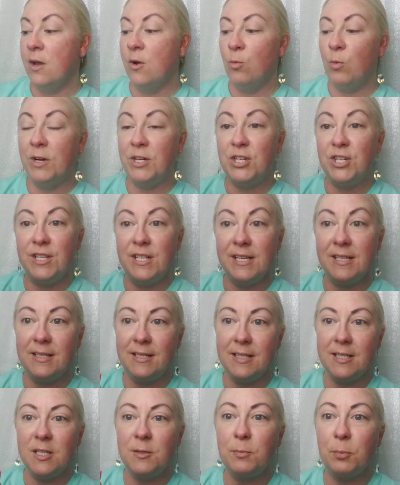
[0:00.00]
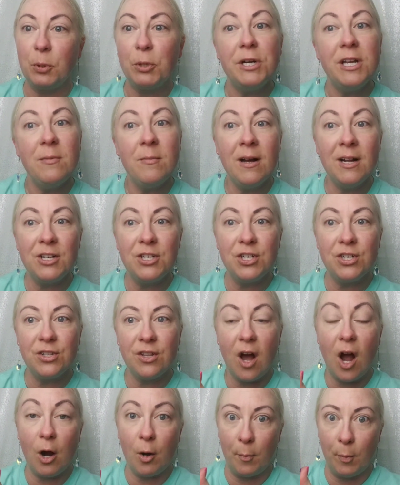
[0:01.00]
which this is pretty much
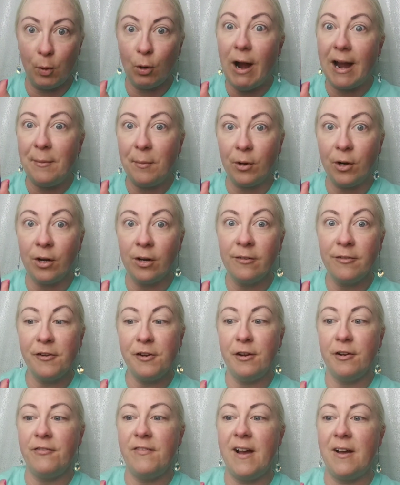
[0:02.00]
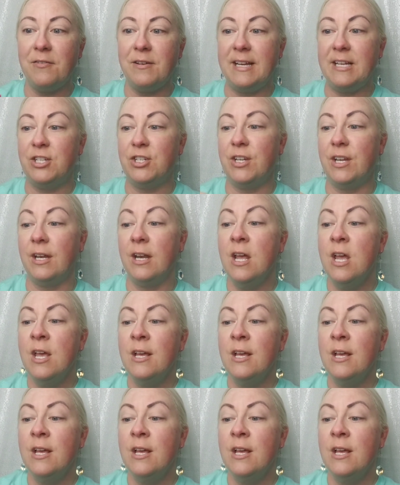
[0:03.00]
our primer for your foundation.